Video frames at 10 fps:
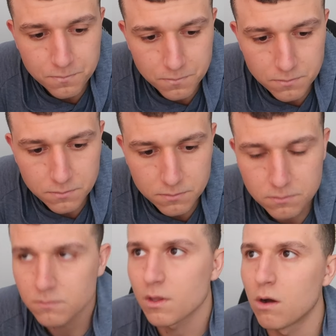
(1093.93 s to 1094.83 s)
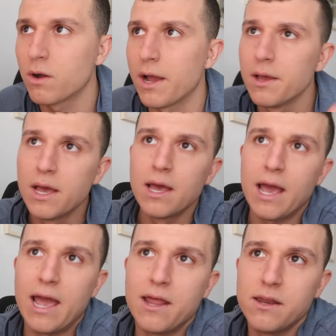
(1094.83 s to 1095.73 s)
Yeah, that's fine. Okay.
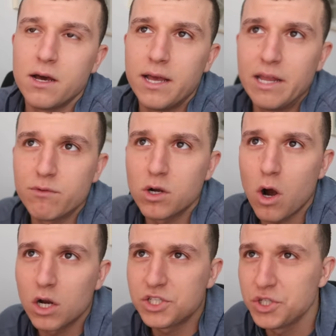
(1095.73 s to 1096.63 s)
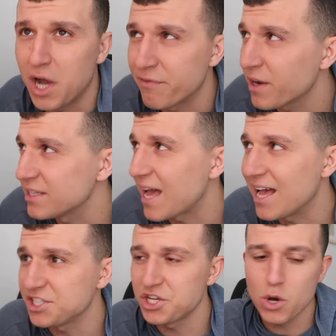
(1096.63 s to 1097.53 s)
And in regards to, I forgot to
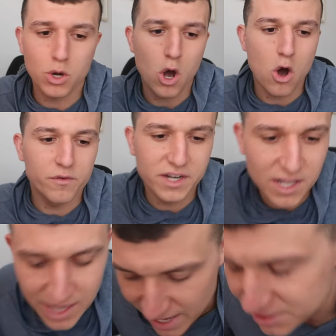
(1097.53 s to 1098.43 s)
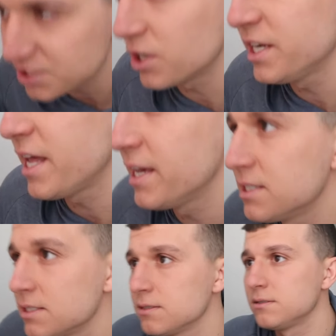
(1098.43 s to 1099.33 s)
ask you, no COVID in the last 30
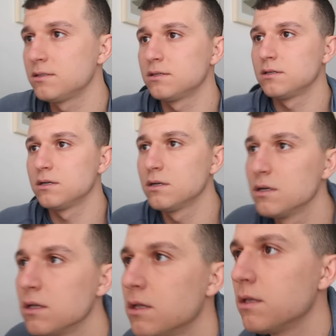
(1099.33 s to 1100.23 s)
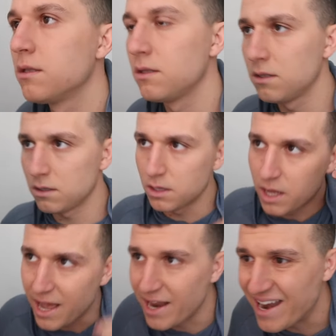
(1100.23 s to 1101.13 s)
days? No what?
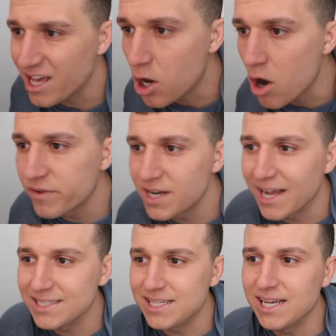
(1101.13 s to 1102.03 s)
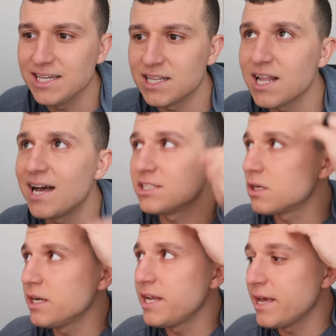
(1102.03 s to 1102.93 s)
Any COVID-19 in the last
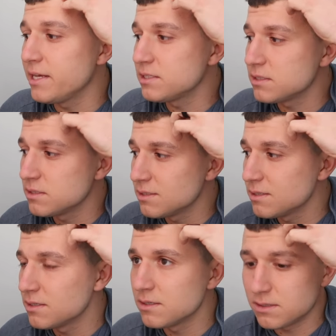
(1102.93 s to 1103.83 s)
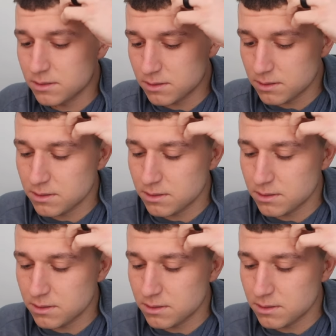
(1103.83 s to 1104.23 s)
30 days? Man, that was